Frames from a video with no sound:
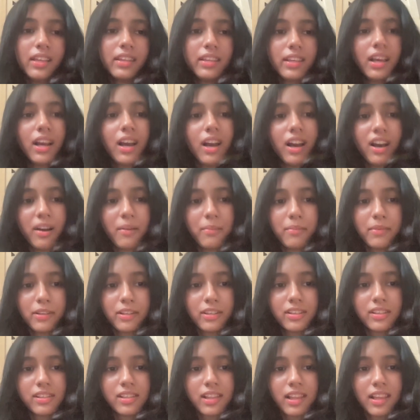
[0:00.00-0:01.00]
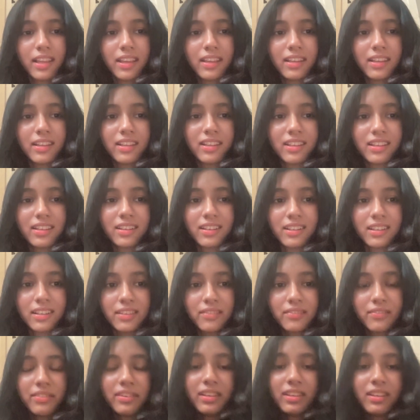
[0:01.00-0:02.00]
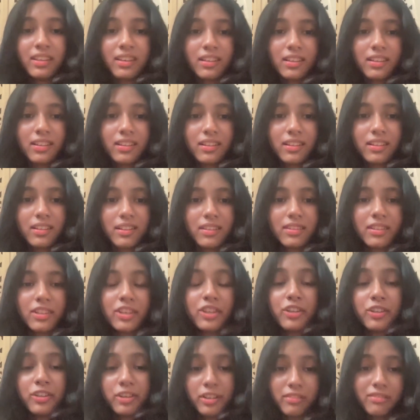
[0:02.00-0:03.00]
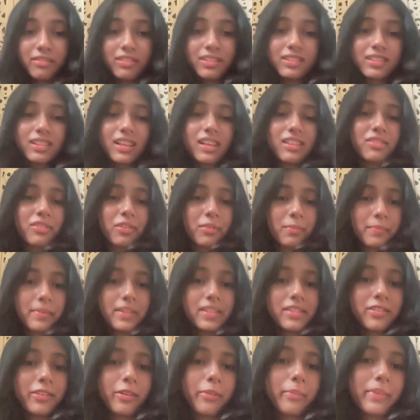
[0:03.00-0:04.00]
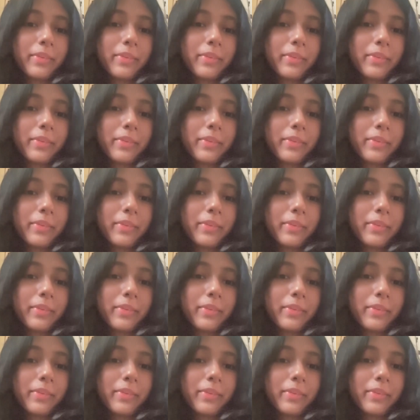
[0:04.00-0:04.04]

Yeah, because like the universe has opened so